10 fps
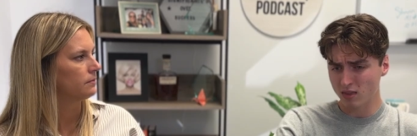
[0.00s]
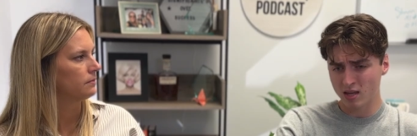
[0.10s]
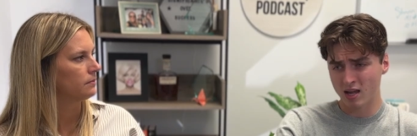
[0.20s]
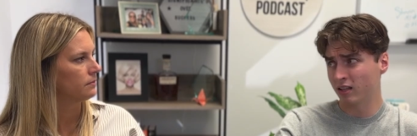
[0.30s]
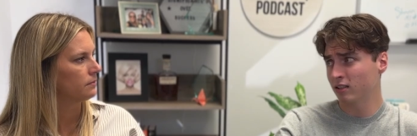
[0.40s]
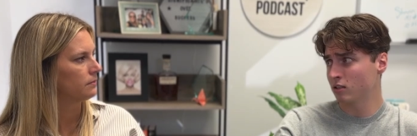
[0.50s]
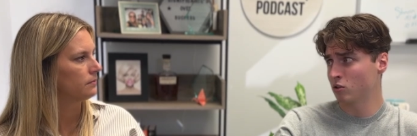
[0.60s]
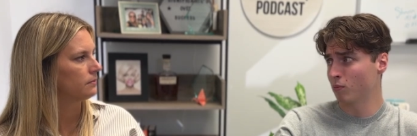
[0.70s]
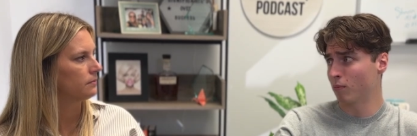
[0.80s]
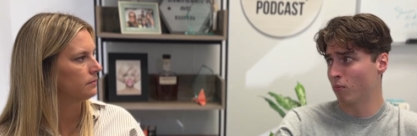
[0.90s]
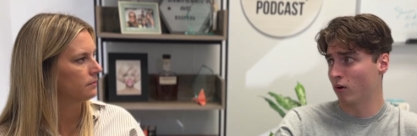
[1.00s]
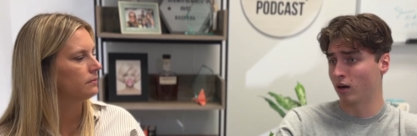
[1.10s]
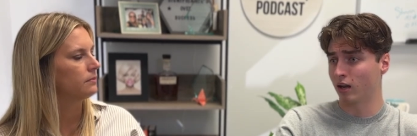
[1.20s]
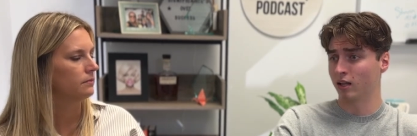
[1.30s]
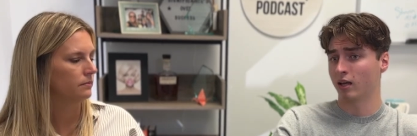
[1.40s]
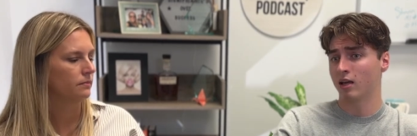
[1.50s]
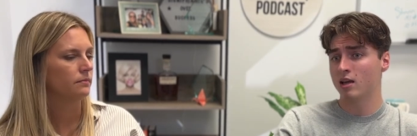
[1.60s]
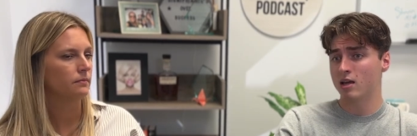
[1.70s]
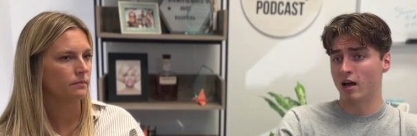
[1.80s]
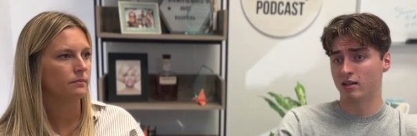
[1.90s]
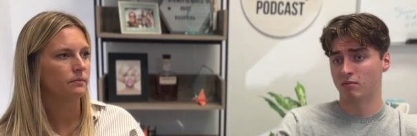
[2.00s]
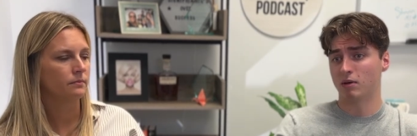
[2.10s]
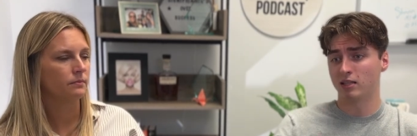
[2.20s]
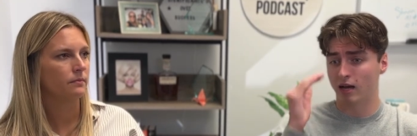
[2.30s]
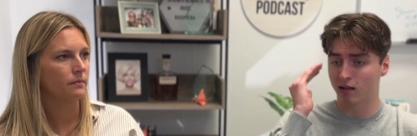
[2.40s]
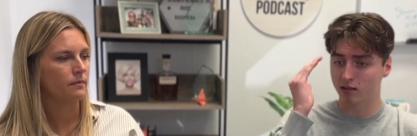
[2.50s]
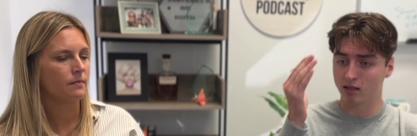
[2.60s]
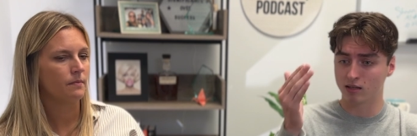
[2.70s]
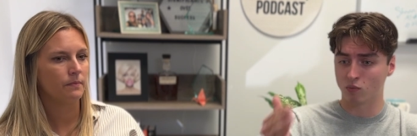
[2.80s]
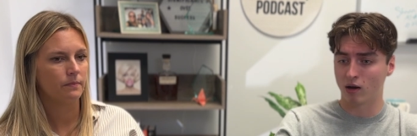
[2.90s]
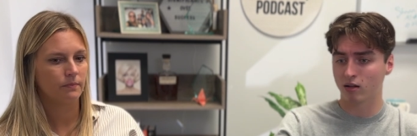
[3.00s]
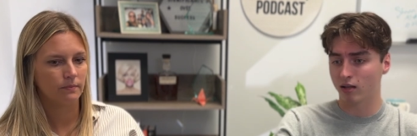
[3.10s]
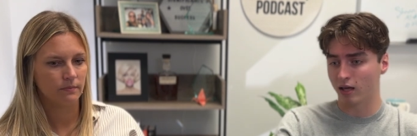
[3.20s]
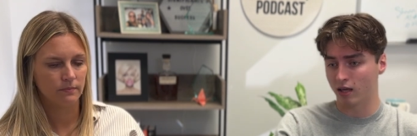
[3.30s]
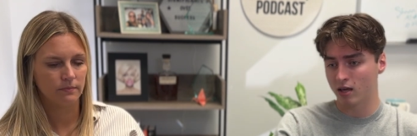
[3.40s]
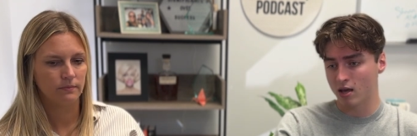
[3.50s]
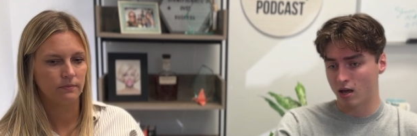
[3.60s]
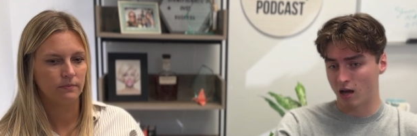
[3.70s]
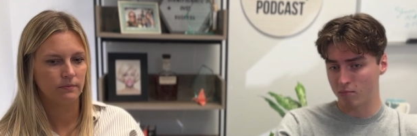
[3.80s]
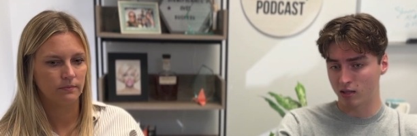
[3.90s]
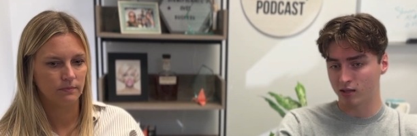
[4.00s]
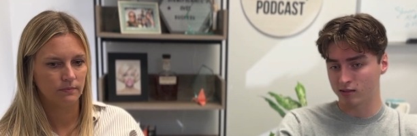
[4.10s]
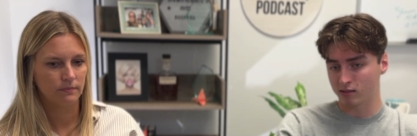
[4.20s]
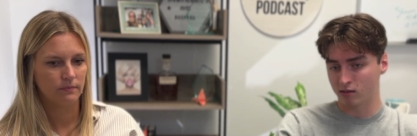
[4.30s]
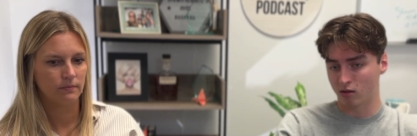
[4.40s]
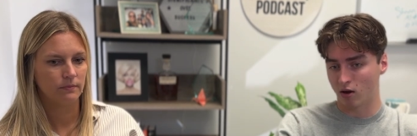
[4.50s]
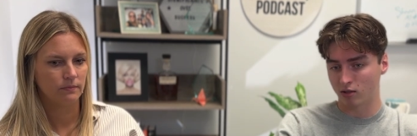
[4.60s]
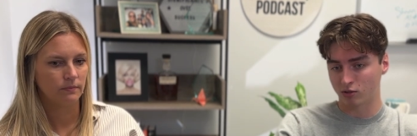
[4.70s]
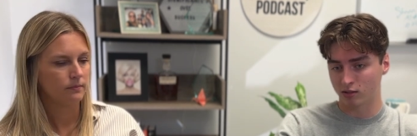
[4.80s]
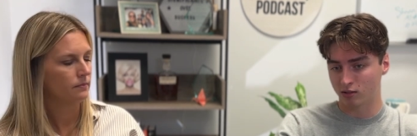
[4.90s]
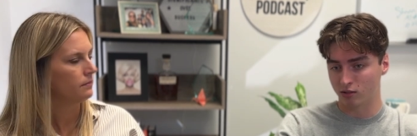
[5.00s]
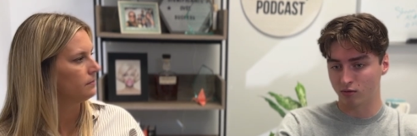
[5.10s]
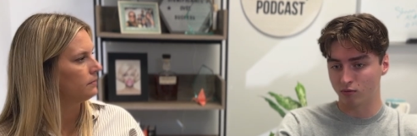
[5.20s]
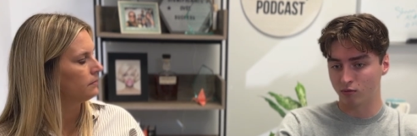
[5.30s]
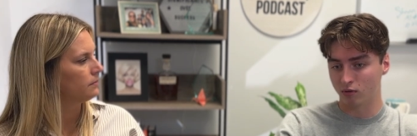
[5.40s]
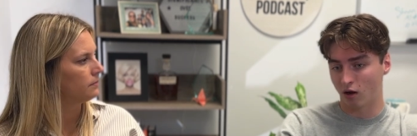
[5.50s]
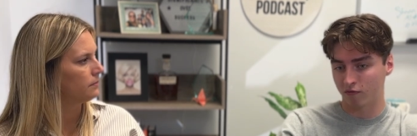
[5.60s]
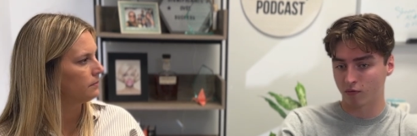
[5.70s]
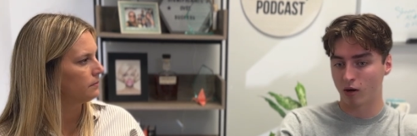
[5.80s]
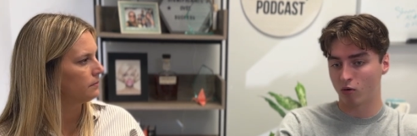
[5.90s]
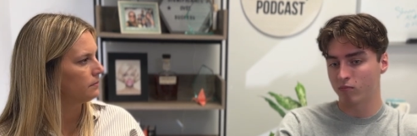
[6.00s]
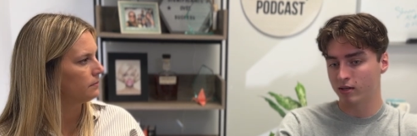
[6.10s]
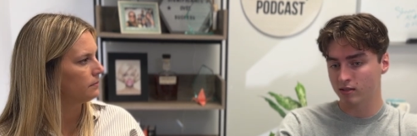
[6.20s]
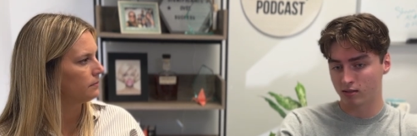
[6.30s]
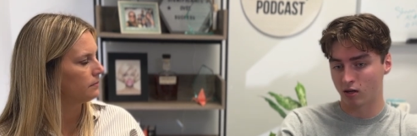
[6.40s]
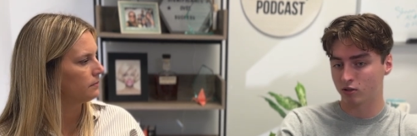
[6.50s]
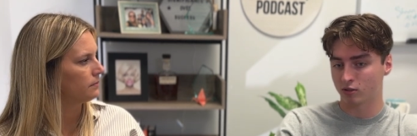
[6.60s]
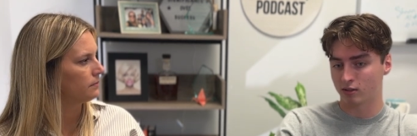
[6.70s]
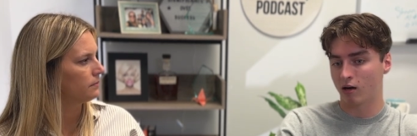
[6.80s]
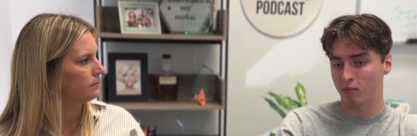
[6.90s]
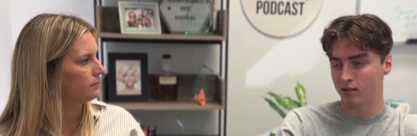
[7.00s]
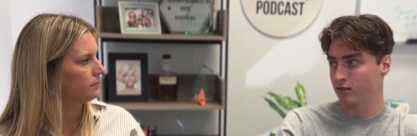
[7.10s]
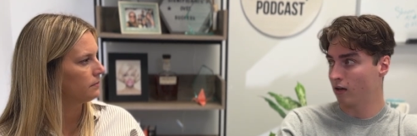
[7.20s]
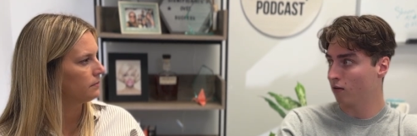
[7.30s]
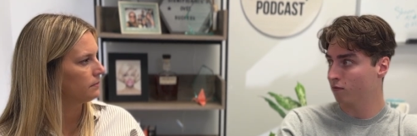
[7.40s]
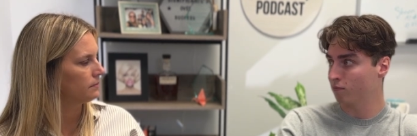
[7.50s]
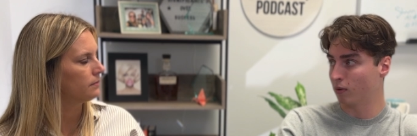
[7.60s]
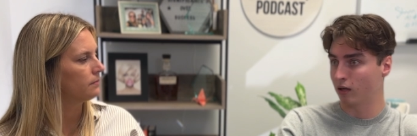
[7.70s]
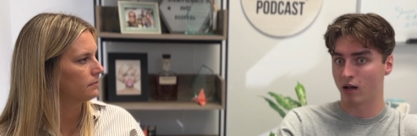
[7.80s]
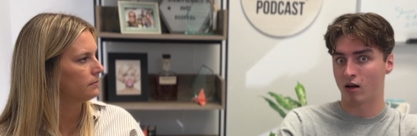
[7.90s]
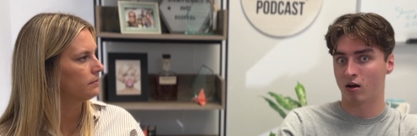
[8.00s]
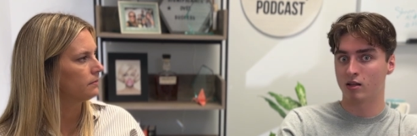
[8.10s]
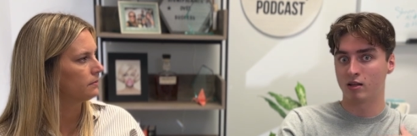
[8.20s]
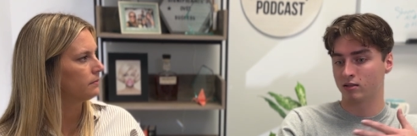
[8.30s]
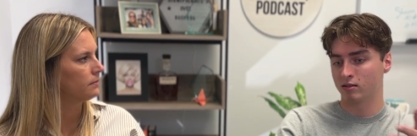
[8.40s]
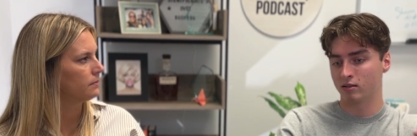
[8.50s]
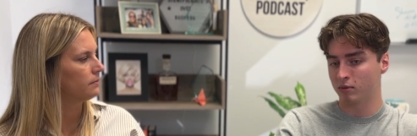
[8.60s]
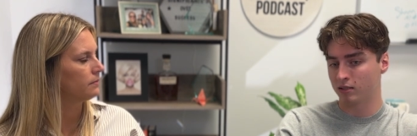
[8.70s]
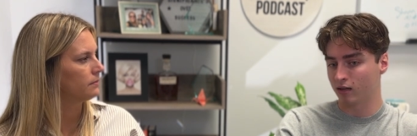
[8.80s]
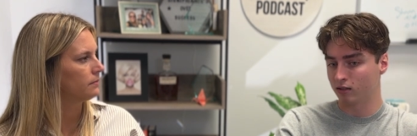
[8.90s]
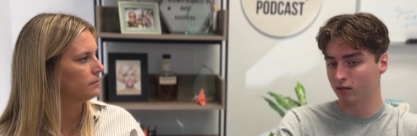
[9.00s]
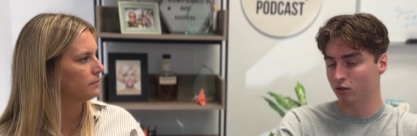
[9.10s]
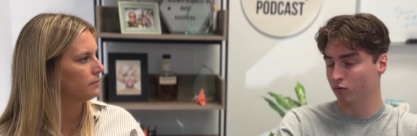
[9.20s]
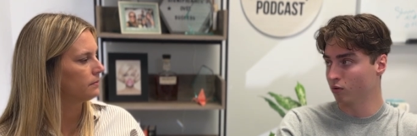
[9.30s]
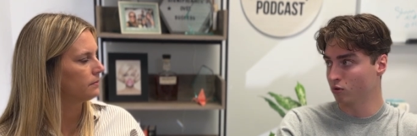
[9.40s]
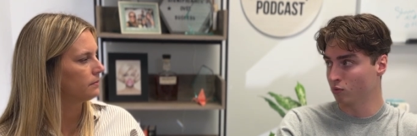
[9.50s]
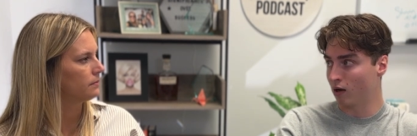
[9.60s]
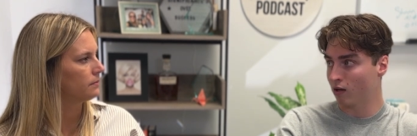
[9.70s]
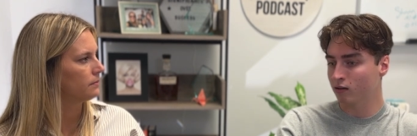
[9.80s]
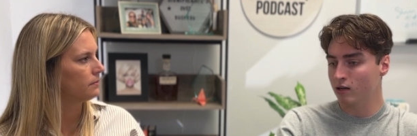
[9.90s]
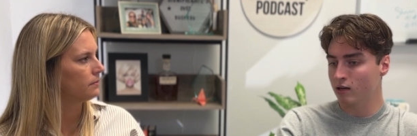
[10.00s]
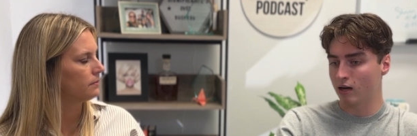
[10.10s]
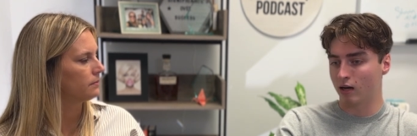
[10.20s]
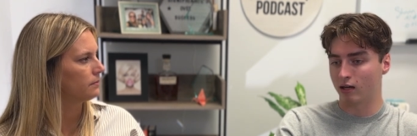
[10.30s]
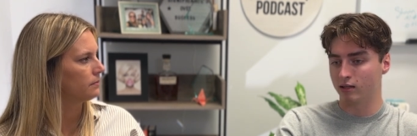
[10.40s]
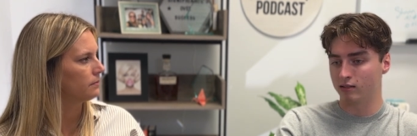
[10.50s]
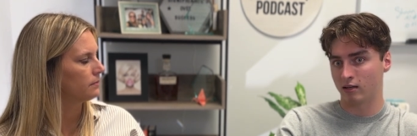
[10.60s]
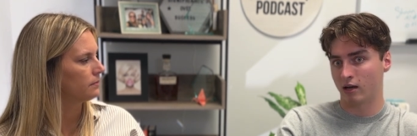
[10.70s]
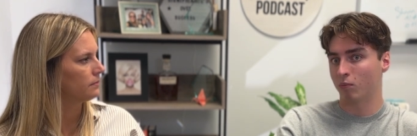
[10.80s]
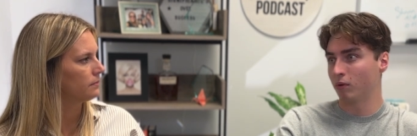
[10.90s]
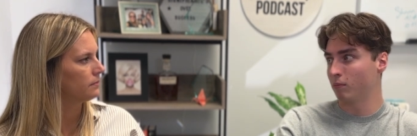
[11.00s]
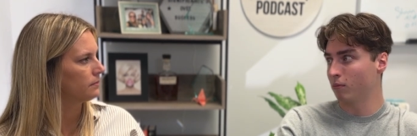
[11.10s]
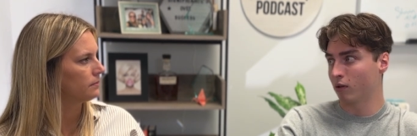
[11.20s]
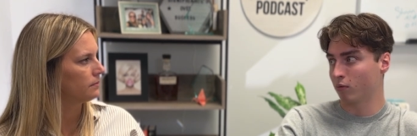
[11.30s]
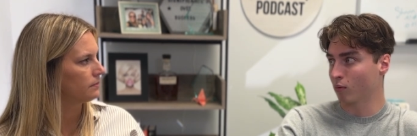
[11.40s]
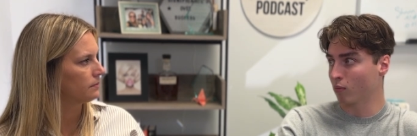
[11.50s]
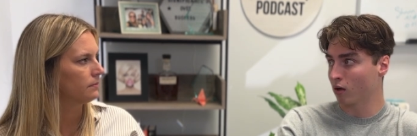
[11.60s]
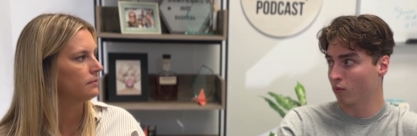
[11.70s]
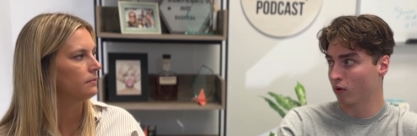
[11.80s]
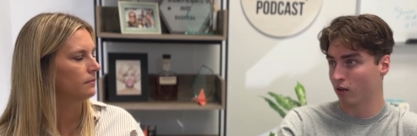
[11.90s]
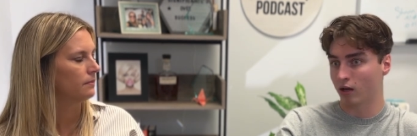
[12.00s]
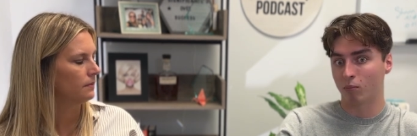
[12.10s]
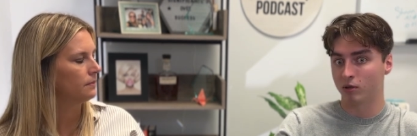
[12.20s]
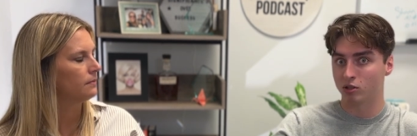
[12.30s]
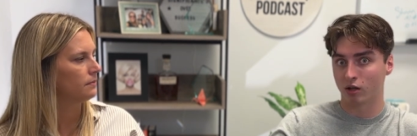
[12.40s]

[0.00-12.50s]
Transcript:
Speaker 1: And I think that's super important. I think as a mentality as well, like I'm in this not for my own business, not just to help myself, but, and this is the mentality of the crew as well, is to help the people that we're working with and help each